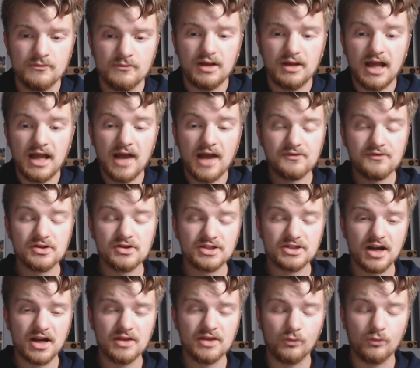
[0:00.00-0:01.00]
After
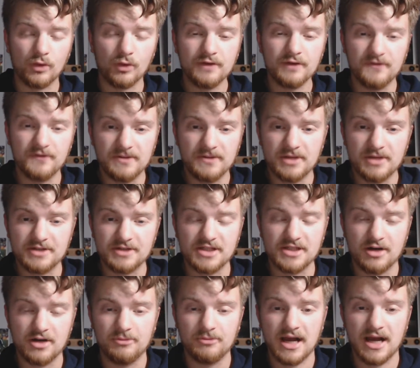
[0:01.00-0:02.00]
signing one of the best
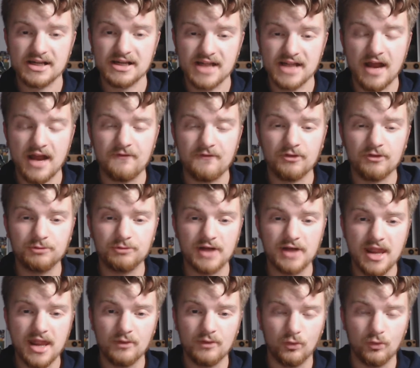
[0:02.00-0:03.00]
center backs to ever
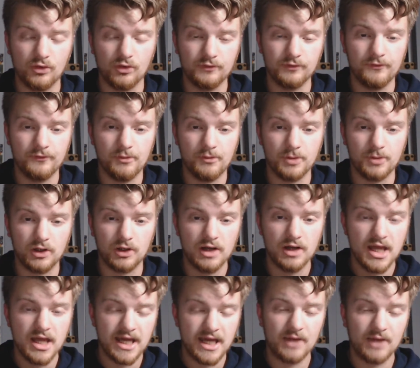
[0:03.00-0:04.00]
play in world football
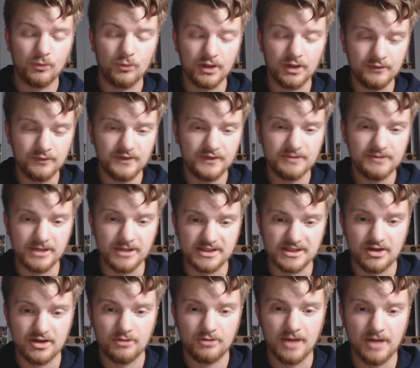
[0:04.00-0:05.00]
and one of the best
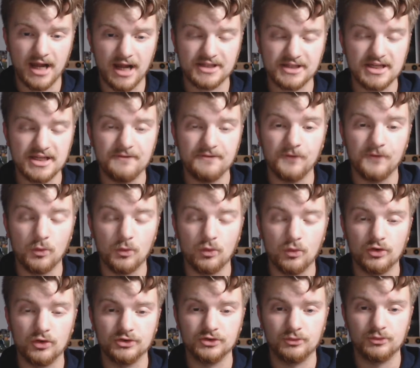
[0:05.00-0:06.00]
center backs in the
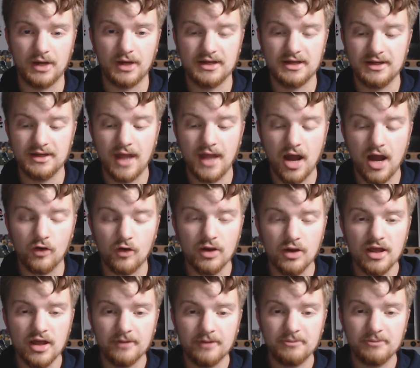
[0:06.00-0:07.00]
world right now,
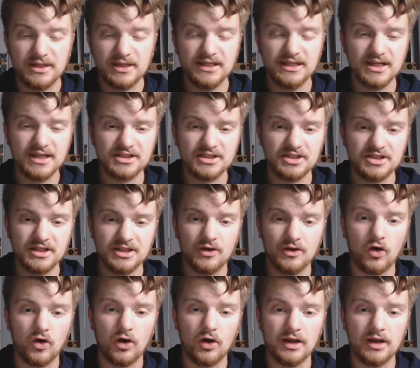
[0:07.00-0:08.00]
PSG
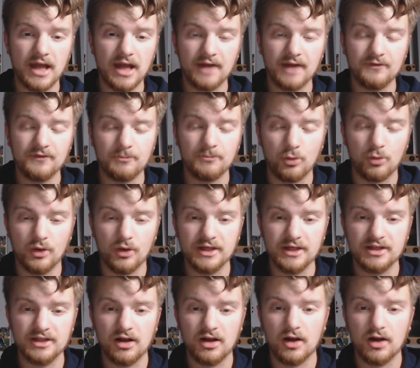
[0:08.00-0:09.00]
are at the point
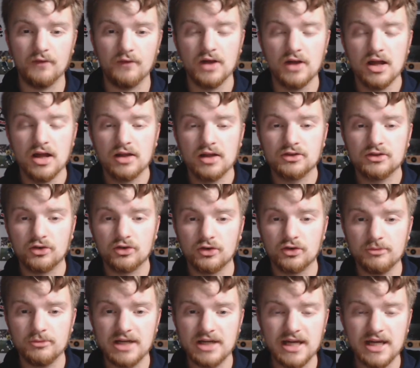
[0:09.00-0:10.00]
of
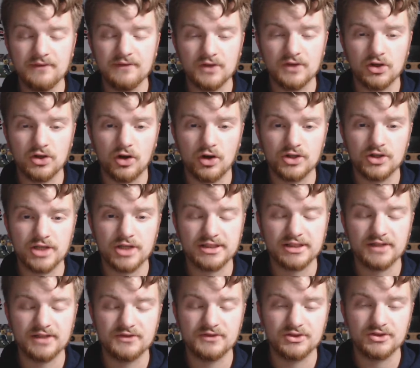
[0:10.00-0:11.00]
terminating the contract
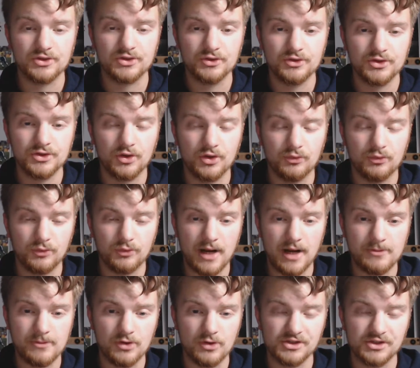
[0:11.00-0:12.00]
of Sergio
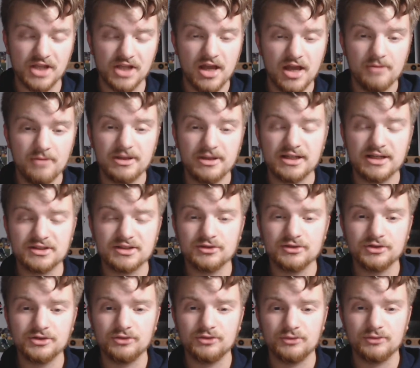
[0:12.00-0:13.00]
Ramos because
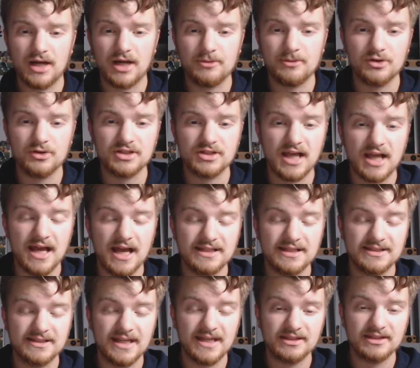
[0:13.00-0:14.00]
Sergio Ramos
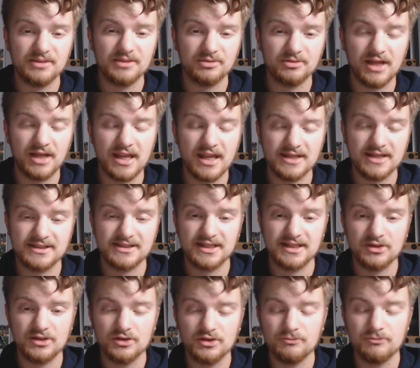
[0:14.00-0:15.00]
has yet to play a
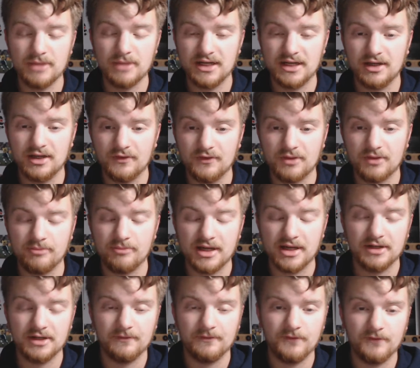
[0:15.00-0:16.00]
single minute of
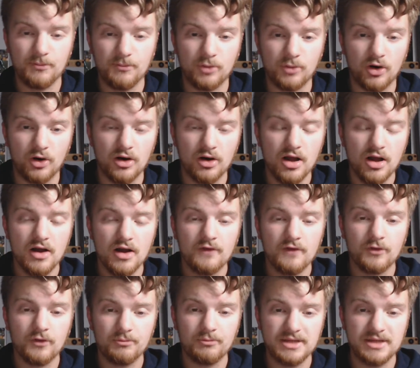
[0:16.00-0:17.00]
competitive football
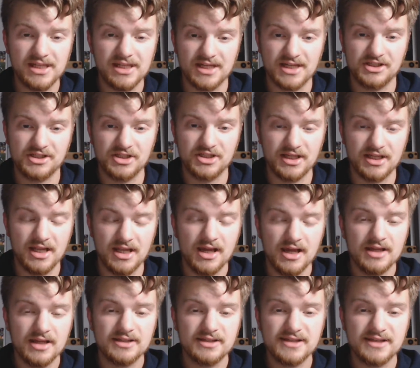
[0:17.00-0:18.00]
for PSG
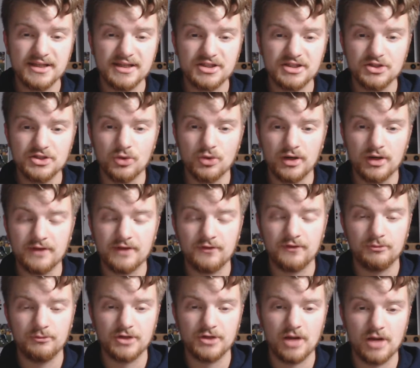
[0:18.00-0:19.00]
since joining
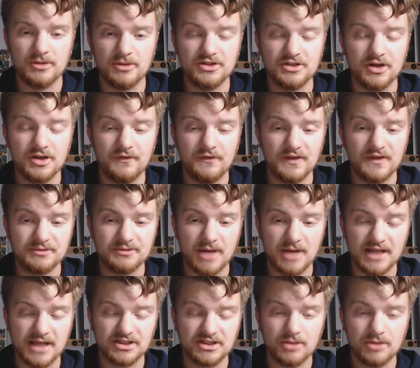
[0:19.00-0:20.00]
from Real Madrid this
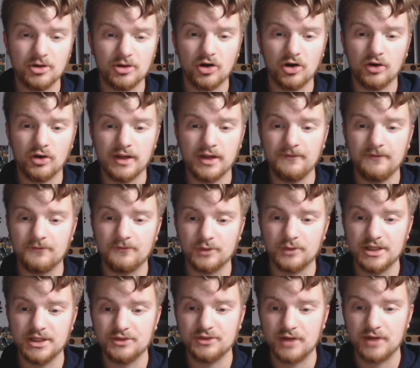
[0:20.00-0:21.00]
past summer on a
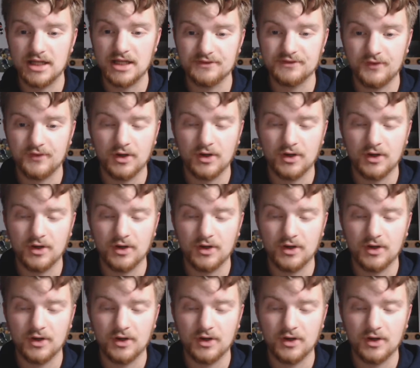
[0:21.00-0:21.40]
free transfer.